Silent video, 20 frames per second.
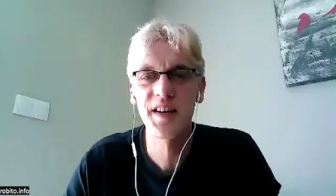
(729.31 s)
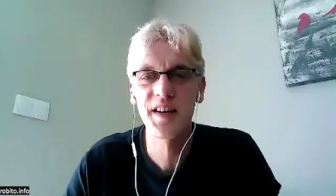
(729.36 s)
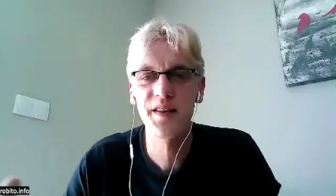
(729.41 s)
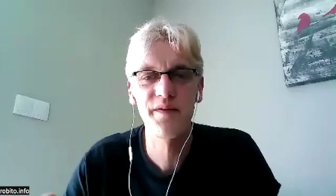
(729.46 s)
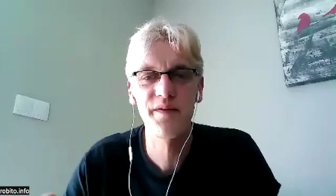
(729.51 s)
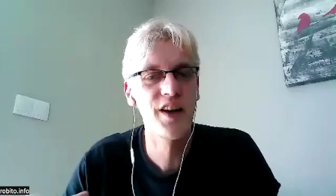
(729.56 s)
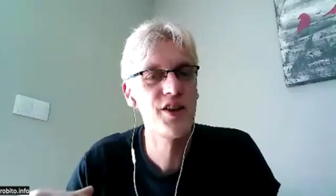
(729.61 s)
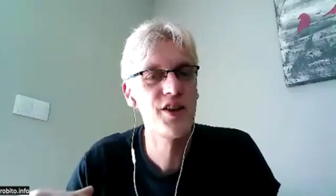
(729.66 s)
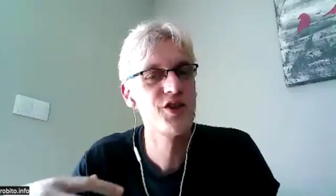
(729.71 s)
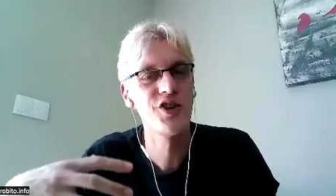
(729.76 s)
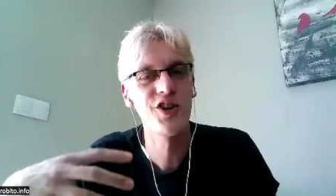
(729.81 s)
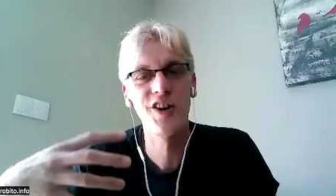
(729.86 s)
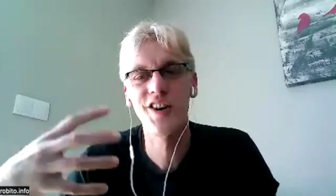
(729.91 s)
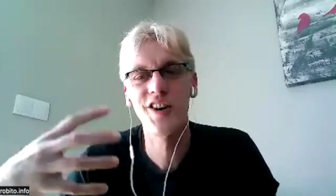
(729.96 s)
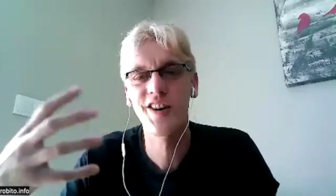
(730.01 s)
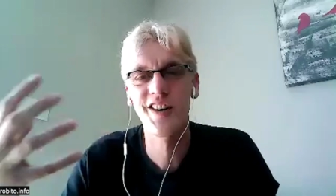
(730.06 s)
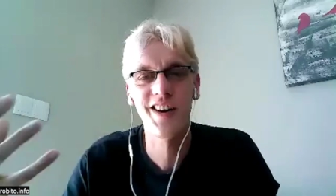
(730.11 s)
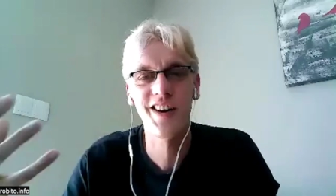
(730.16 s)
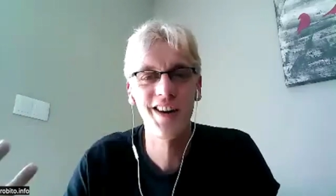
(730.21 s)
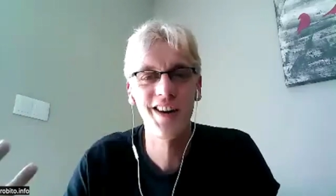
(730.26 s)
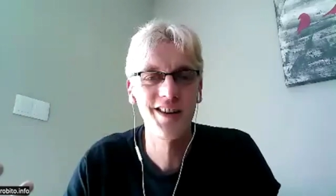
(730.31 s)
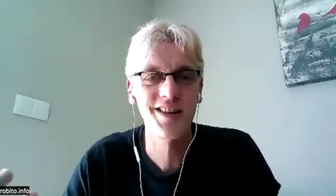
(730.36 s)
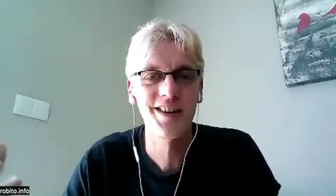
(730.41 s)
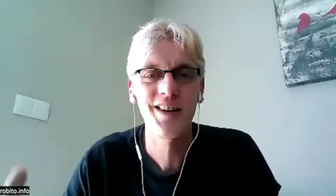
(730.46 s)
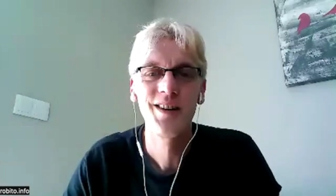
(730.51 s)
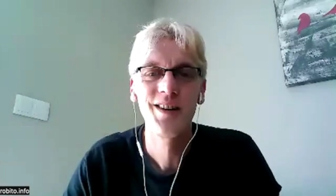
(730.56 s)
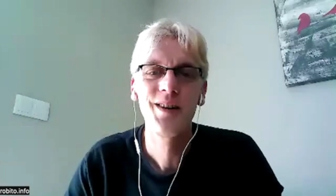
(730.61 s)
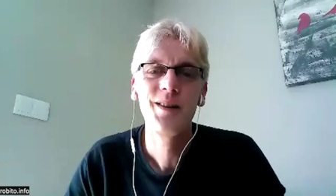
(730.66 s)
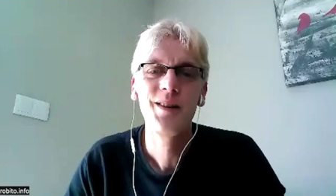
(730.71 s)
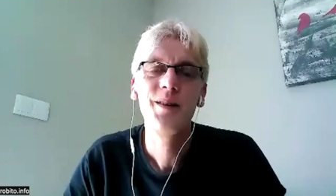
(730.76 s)
adventure, and
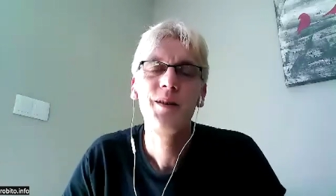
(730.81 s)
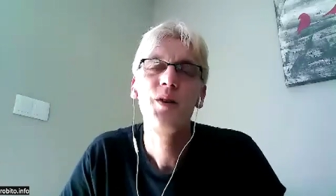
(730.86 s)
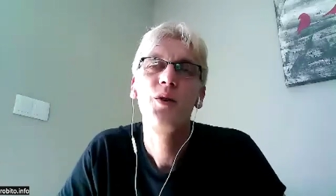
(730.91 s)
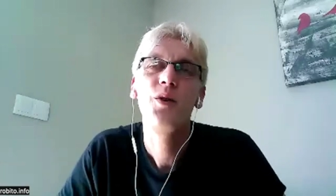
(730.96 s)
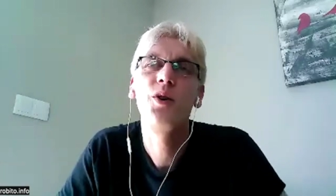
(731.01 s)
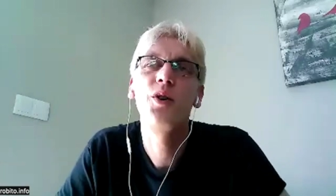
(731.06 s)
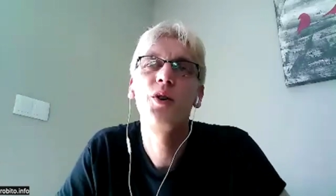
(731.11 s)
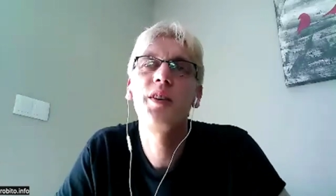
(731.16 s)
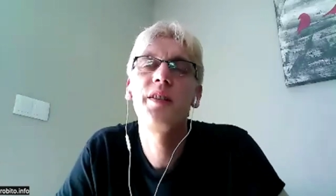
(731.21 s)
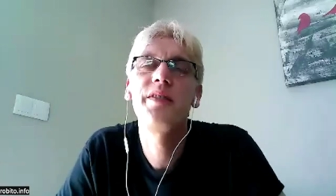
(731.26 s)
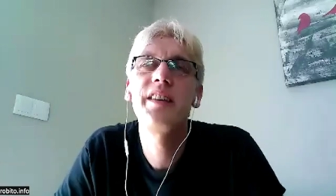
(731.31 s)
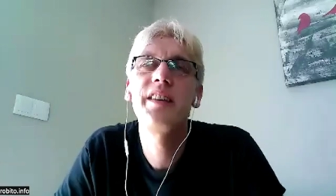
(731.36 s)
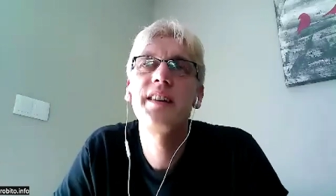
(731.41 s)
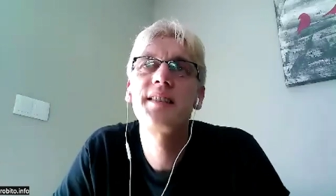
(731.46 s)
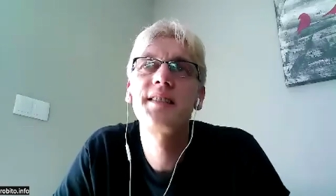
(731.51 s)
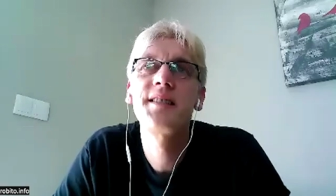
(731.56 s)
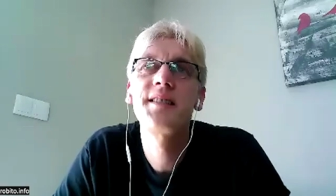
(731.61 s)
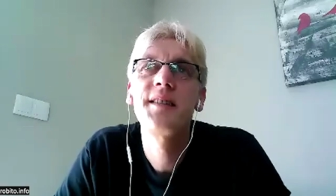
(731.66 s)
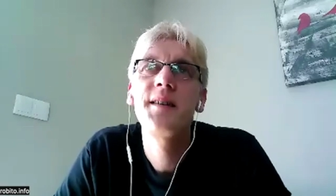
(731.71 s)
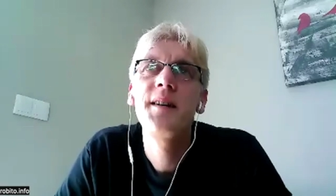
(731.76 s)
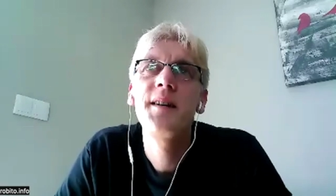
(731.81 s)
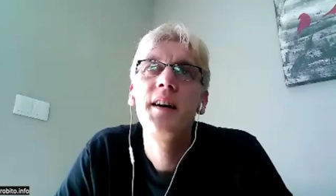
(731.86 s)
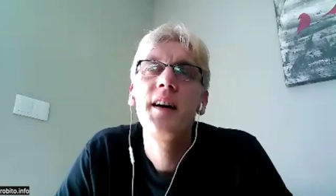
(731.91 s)
all of this.